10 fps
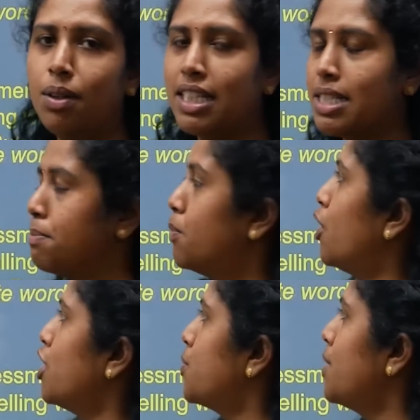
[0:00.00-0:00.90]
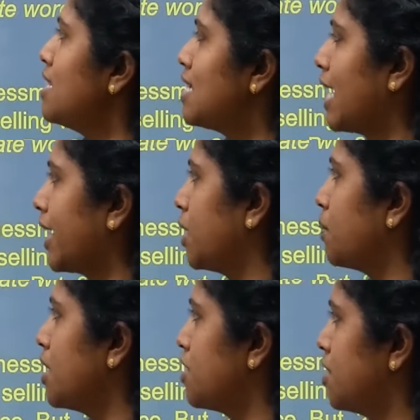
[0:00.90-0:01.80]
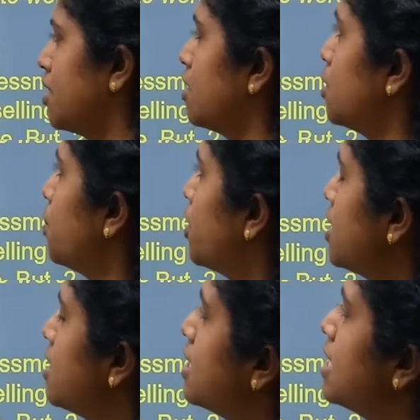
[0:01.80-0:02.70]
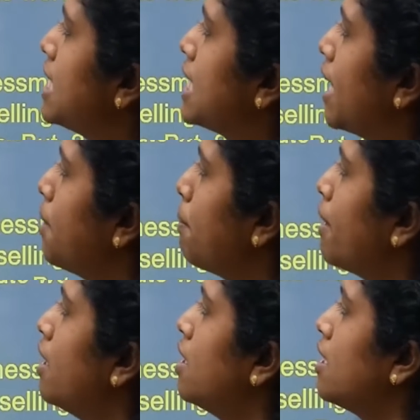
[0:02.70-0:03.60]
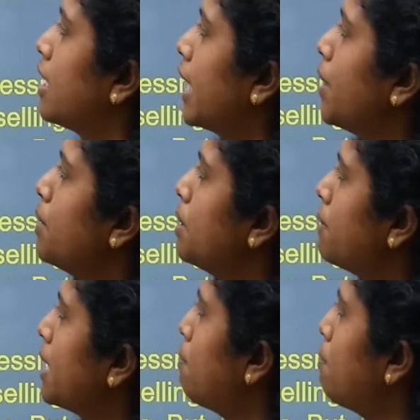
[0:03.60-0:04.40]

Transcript: let's move on to our second question. So what is this type? There will be a